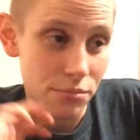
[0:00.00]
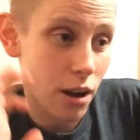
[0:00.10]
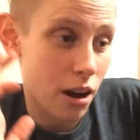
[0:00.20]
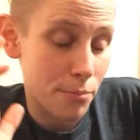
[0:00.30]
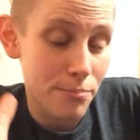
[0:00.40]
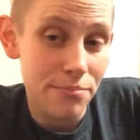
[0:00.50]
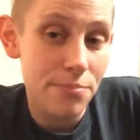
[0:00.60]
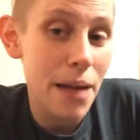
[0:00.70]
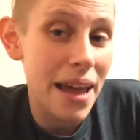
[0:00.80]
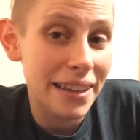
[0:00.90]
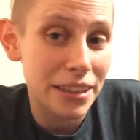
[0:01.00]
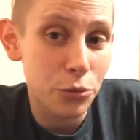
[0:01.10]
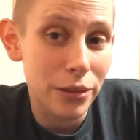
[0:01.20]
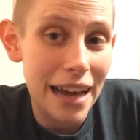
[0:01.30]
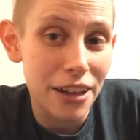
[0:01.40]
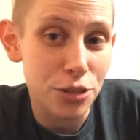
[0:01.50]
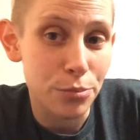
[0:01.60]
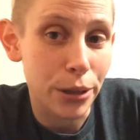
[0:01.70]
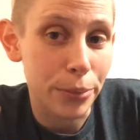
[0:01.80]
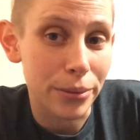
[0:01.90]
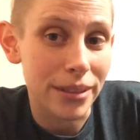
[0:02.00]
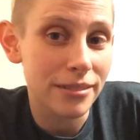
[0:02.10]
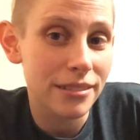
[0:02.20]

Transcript: are panic at the word algebra, but